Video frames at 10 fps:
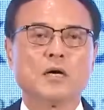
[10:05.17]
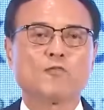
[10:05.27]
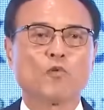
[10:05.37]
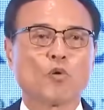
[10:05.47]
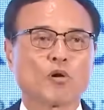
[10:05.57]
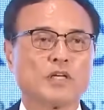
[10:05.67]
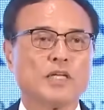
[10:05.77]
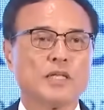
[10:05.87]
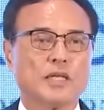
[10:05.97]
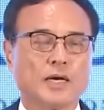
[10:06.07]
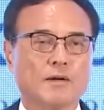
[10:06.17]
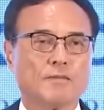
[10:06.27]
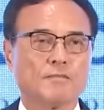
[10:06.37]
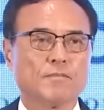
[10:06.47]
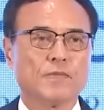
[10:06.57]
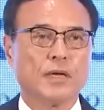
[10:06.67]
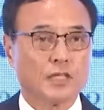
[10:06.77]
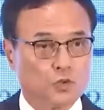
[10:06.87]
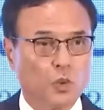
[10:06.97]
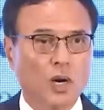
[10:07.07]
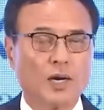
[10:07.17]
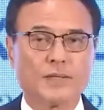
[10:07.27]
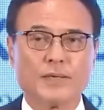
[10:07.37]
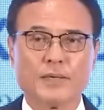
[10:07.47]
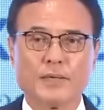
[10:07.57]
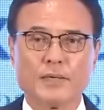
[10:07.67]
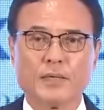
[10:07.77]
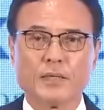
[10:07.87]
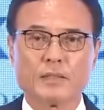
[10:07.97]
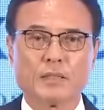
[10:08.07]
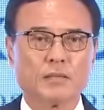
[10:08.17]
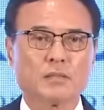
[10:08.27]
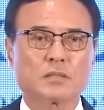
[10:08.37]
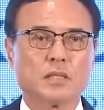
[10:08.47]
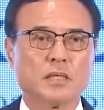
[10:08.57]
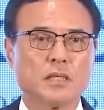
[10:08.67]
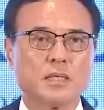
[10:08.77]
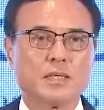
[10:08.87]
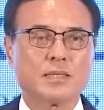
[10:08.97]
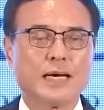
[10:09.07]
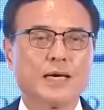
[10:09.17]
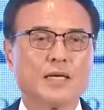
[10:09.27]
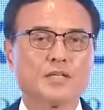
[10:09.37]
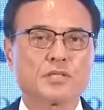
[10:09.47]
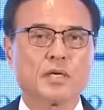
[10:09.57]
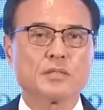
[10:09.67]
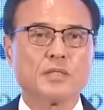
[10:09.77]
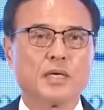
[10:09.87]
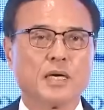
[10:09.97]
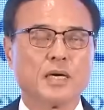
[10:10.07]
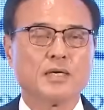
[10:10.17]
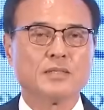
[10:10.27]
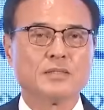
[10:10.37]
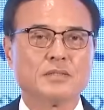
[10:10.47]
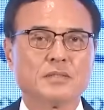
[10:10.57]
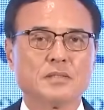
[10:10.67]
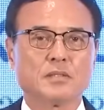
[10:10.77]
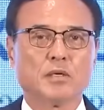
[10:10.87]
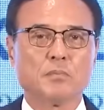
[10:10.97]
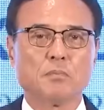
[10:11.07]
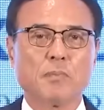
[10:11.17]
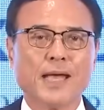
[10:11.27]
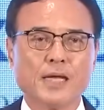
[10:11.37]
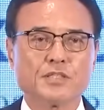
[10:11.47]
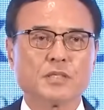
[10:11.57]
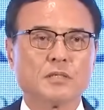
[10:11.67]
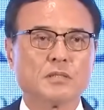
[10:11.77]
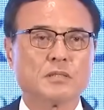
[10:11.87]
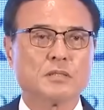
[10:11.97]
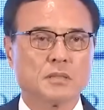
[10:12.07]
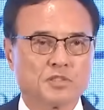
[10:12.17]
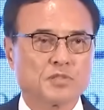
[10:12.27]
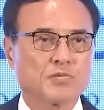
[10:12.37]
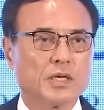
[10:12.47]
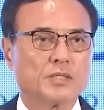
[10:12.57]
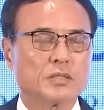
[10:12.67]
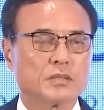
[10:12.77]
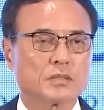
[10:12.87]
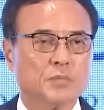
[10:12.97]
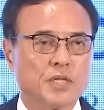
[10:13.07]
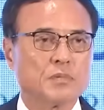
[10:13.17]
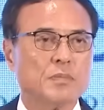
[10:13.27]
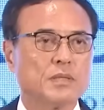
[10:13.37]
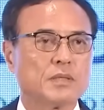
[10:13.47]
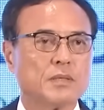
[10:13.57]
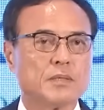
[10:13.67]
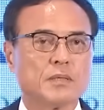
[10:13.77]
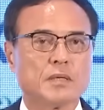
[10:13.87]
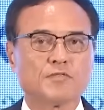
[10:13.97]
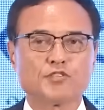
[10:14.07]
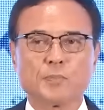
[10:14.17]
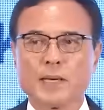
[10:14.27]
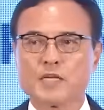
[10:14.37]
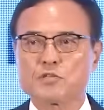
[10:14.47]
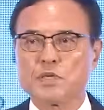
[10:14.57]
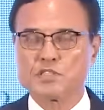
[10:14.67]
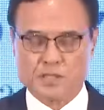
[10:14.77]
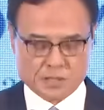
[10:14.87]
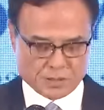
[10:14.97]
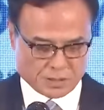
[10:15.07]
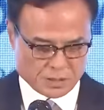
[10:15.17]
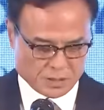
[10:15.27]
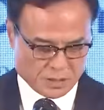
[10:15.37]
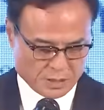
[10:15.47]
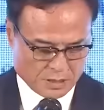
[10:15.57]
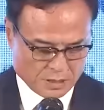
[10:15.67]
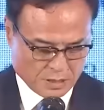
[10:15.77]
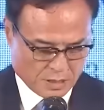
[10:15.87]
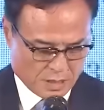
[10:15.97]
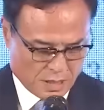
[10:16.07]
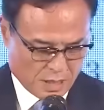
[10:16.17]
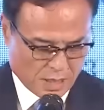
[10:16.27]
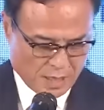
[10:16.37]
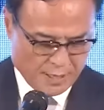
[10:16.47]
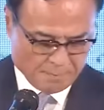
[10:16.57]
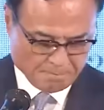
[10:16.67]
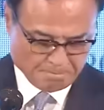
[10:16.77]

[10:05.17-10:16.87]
for India and the Quad, definitely that is the passion, demonstration, commitment of Japan's business. I